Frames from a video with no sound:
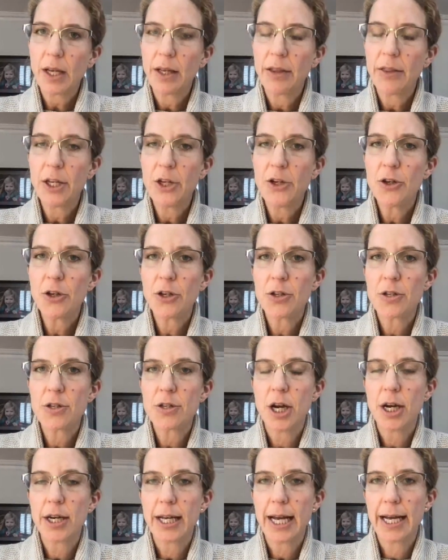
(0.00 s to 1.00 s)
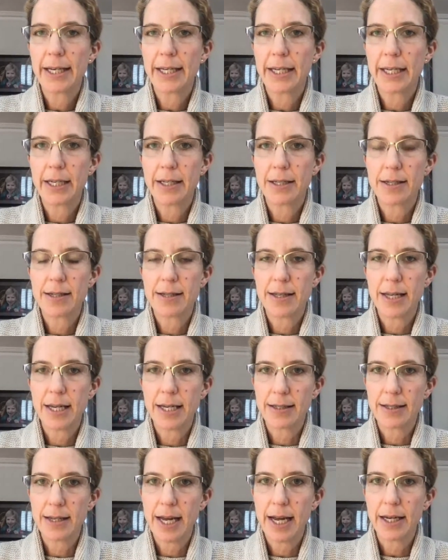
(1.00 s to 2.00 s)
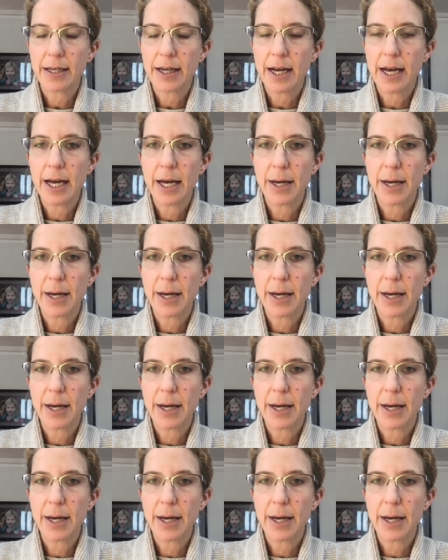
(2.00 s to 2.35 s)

Then you could start adding in things like